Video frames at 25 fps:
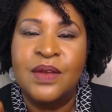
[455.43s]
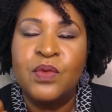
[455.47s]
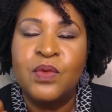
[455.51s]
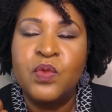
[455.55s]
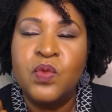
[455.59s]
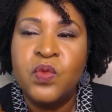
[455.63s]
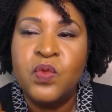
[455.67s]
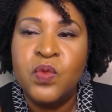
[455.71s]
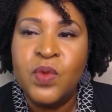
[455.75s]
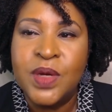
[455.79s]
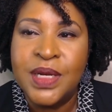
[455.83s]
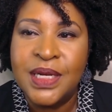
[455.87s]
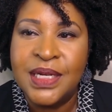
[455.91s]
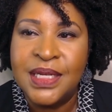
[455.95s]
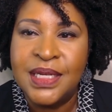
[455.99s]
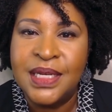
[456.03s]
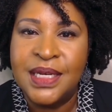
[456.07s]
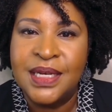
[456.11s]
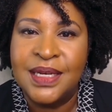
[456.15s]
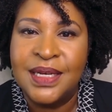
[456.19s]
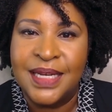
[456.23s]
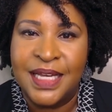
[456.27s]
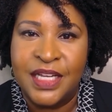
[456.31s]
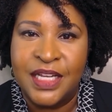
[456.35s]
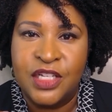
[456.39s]
Really
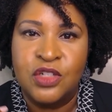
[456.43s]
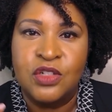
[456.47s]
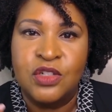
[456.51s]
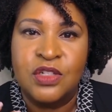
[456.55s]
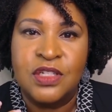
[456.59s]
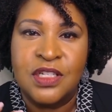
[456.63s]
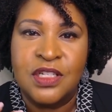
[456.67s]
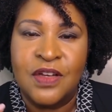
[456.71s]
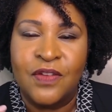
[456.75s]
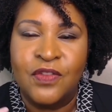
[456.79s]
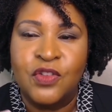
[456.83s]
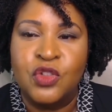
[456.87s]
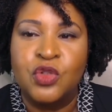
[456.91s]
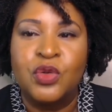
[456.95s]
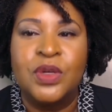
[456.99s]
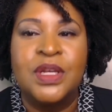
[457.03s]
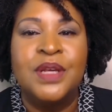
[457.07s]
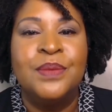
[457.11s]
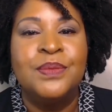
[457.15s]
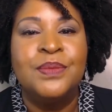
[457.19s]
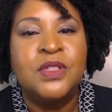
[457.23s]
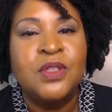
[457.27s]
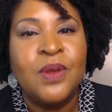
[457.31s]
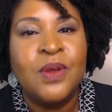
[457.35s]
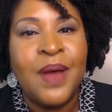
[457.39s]
let yourself
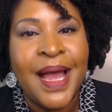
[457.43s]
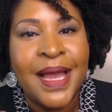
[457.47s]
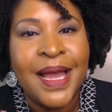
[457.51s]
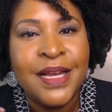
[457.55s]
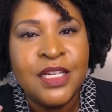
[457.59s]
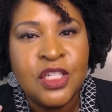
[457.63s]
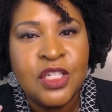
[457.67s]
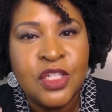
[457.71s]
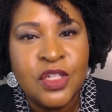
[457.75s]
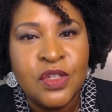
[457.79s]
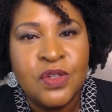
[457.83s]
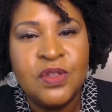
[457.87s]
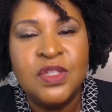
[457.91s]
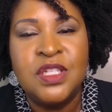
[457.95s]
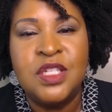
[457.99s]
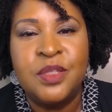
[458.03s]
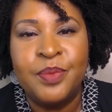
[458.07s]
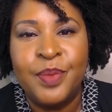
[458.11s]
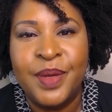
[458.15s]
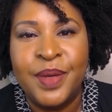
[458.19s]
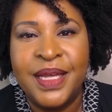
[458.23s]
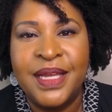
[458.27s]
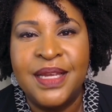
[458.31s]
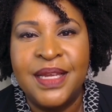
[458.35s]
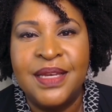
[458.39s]
dream. So I do
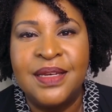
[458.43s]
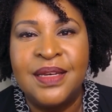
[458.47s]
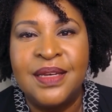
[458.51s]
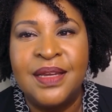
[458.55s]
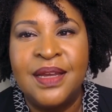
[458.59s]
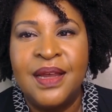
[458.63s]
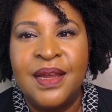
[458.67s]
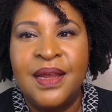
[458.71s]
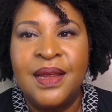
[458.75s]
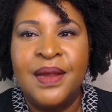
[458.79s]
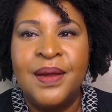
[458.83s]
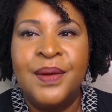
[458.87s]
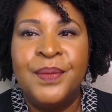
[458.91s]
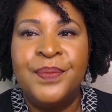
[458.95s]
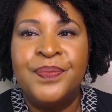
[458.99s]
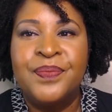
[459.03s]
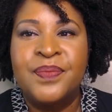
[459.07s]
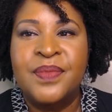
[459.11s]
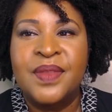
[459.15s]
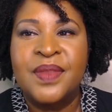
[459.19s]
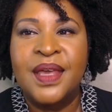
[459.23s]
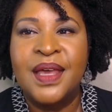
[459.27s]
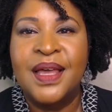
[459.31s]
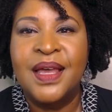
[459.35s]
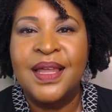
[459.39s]
spend
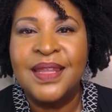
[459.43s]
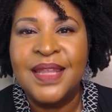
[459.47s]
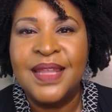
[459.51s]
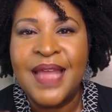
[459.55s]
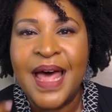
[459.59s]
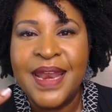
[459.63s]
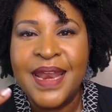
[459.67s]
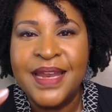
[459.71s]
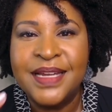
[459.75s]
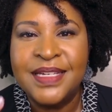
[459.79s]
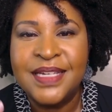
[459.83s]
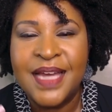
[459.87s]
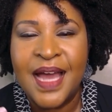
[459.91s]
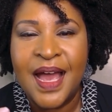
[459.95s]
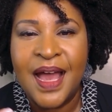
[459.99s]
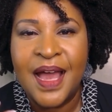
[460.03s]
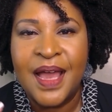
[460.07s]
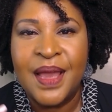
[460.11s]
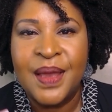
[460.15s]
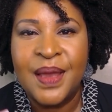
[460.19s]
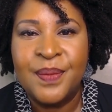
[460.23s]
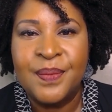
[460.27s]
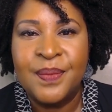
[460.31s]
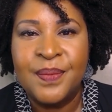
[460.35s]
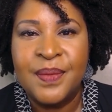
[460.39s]
a lot of
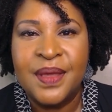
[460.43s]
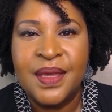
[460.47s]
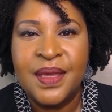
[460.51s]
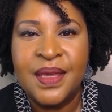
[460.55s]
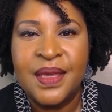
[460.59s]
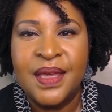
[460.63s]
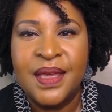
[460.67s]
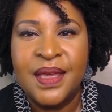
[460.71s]
time